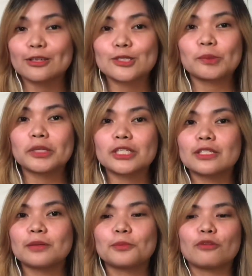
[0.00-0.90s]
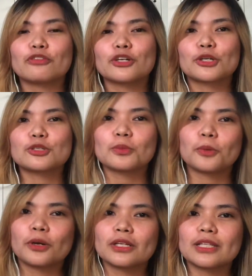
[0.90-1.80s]
you so much din po for your
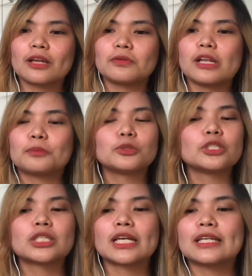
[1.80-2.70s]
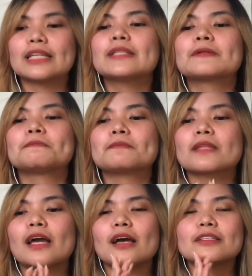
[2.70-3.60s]
support. I really appreciate it.
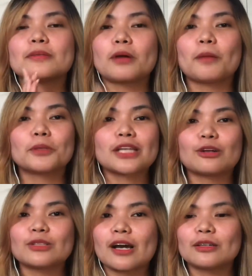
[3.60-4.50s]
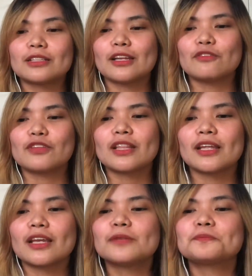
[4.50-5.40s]
Sa mga pa-shoutout and
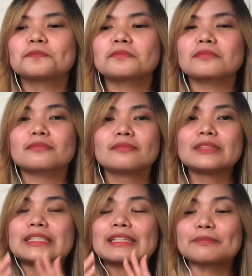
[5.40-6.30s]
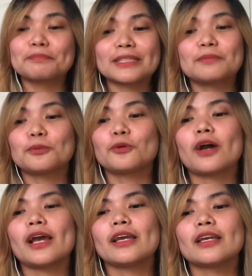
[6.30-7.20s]
everything. Pati po
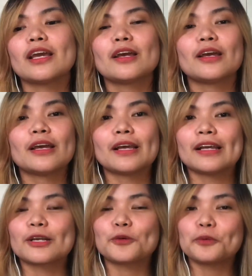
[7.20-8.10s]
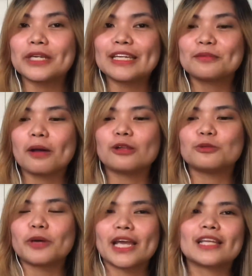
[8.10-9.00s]
kay Queen
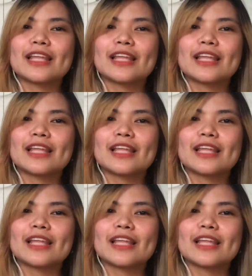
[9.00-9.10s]
Palweng.